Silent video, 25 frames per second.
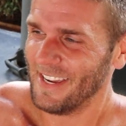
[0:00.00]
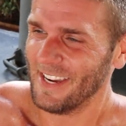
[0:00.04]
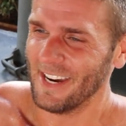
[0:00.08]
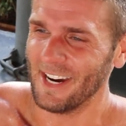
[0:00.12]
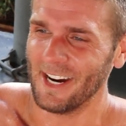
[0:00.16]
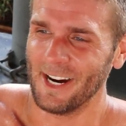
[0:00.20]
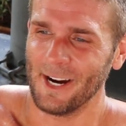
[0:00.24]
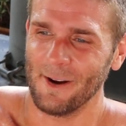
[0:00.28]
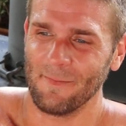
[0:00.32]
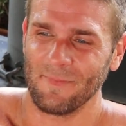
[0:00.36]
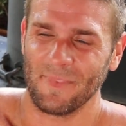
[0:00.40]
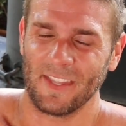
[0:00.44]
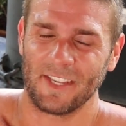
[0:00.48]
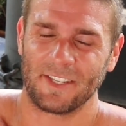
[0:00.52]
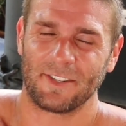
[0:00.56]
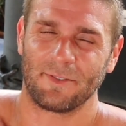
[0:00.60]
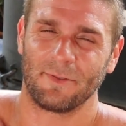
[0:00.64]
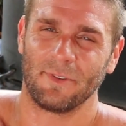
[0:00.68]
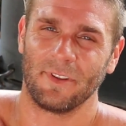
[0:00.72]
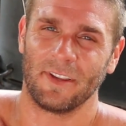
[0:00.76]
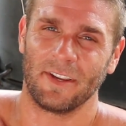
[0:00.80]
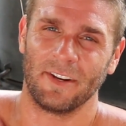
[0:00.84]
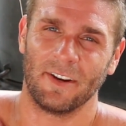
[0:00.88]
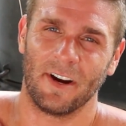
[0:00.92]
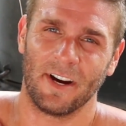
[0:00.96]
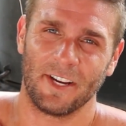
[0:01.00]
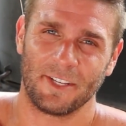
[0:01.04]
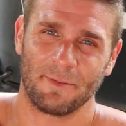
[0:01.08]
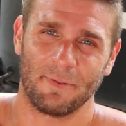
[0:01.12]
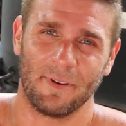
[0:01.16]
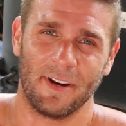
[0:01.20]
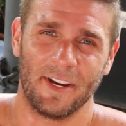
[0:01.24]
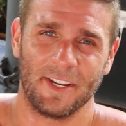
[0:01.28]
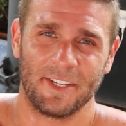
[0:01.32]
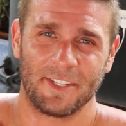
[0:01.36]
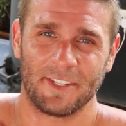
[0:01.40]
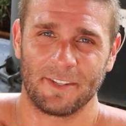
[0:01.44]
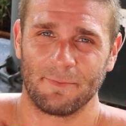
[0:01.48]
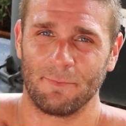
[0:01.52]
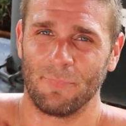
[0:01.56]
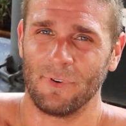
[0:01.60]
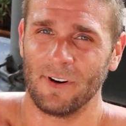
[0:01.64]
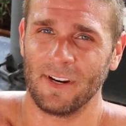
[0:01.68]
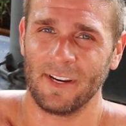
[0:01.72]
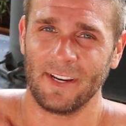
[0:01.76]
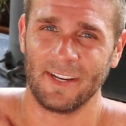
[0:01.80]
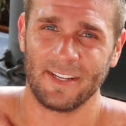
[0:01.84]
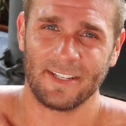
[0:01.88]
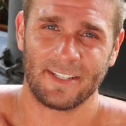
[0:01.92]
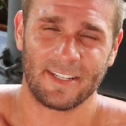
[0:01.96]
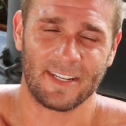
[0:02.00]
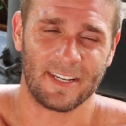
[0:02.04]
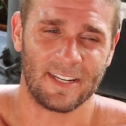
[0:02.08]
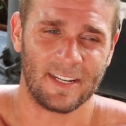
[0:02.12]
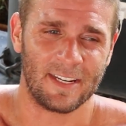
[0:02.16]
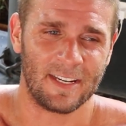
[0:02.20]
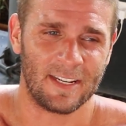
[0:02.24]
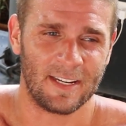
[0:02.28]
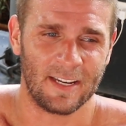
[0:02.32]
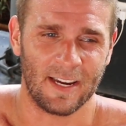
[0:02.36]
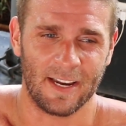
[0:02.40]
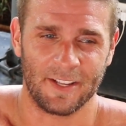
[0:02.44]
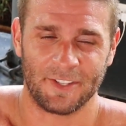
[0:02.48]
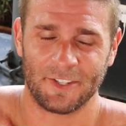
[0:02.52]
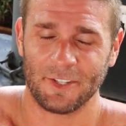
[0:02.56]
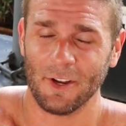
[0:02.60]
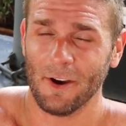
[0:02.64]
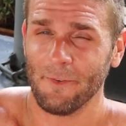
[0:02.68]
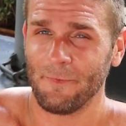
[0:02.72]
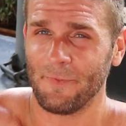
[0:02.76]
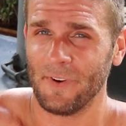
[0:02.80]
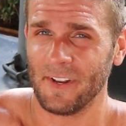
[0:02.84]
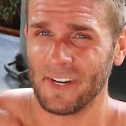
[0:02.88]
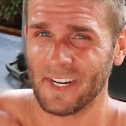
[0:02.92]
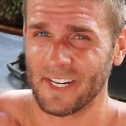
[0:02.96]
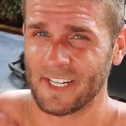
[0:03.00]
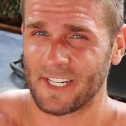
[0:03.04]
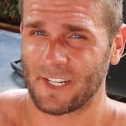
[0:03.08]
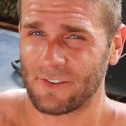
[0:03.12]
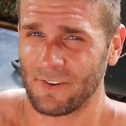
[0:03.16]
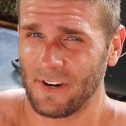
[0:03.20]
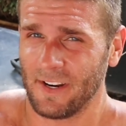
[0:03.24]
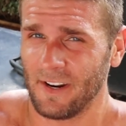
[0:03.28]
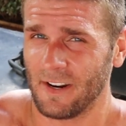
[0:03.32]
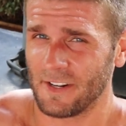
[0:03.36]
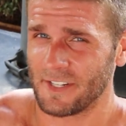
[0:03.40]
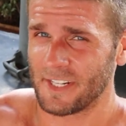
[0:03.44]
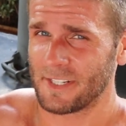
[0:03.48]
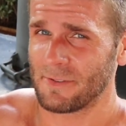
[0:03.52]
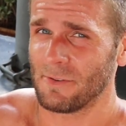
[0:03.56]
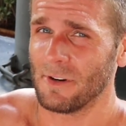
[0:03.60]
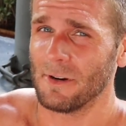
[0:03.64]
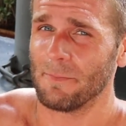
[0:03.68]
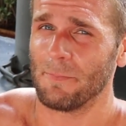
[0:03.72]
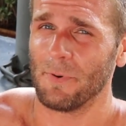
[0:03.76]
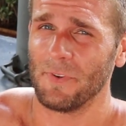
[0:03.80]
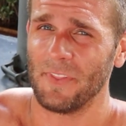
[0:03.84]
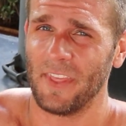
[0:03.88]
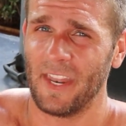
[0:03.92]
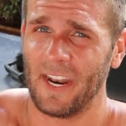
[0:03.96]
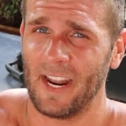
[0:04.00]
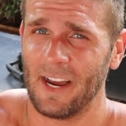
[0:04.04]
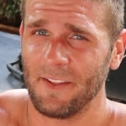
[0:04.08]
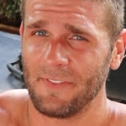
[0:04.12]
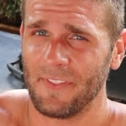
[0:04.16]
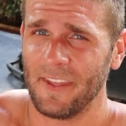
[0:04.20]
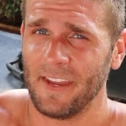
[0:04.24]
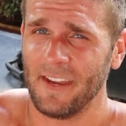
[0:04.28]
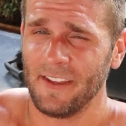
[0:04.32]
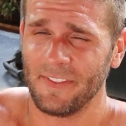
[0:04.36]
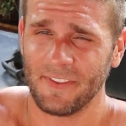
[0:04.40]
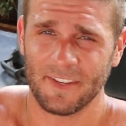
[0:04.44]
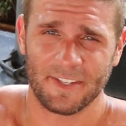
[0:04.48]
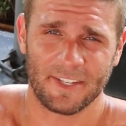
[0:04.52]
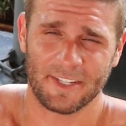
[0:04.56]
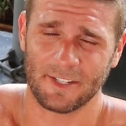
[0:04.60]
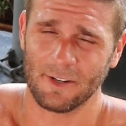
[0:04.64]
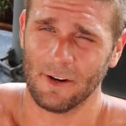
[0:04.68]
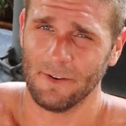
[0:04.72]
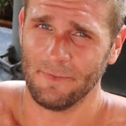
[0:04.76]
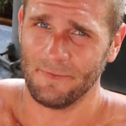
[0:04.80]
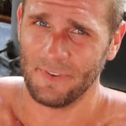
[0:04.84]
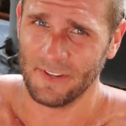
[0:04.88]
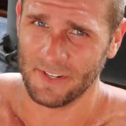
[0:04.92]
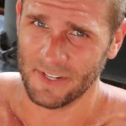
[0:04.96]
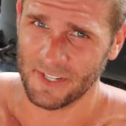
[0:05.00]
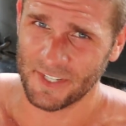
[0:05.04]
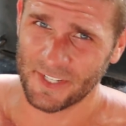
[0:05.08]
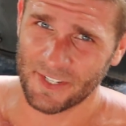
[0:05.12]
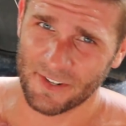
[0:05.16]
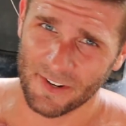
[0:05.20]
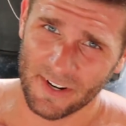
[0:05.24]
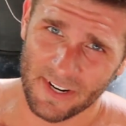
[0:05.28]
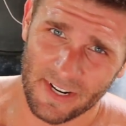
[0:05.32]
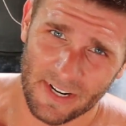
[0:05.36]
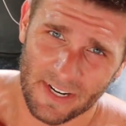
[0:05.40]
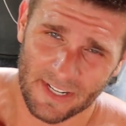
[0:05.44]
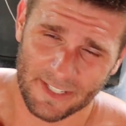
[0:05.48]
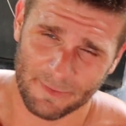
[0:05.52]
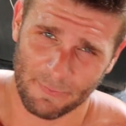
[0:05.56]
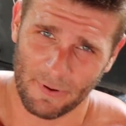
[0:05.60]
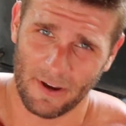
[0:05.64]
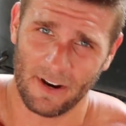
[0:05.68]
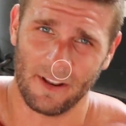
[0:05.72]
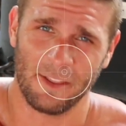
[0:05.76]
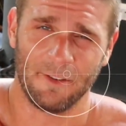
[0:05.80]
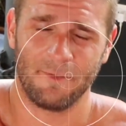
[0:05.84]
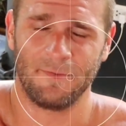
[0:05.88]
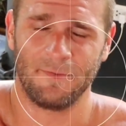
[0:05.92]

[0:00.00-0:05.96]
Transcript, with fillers: Um, it's really a nice place, breezy. It's not Fitness Street, I just want to put that out there. This is not Fitness Street, it's part of